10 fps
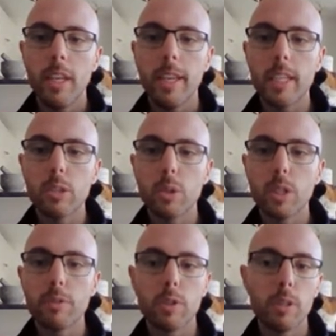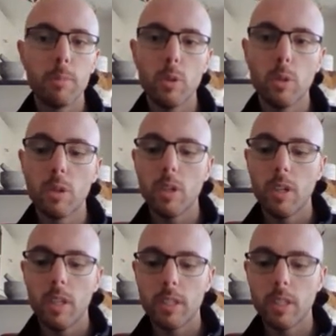You can search for a book.
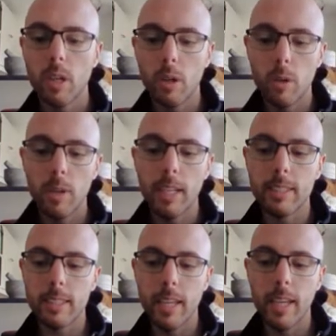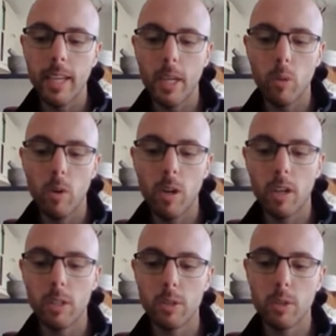So let's say you
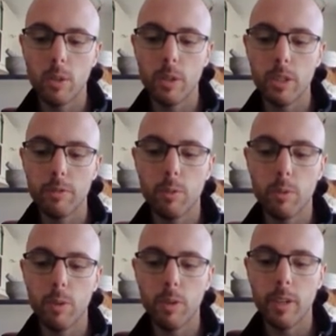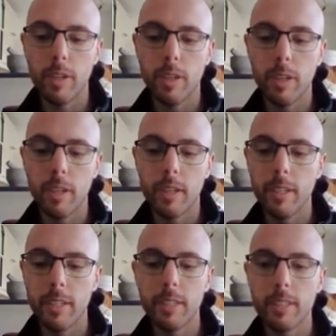want to search
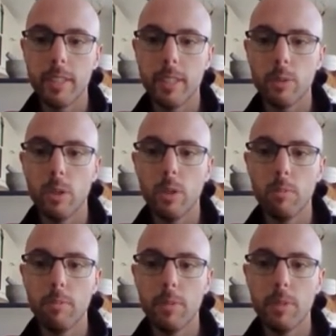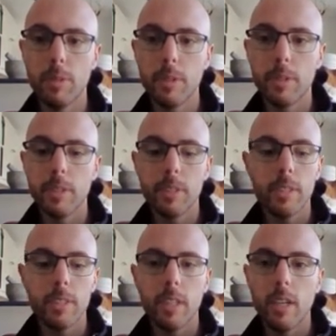for syndrome.
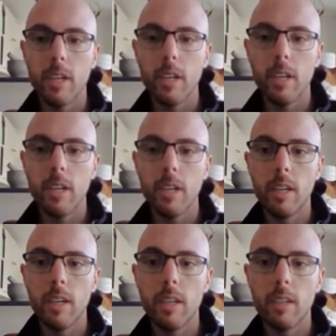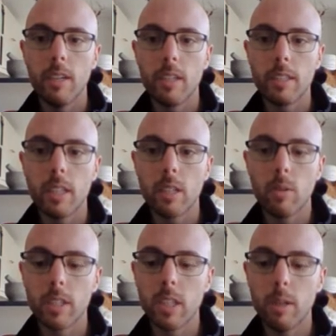That's not a
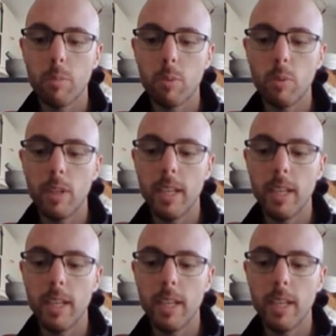good example.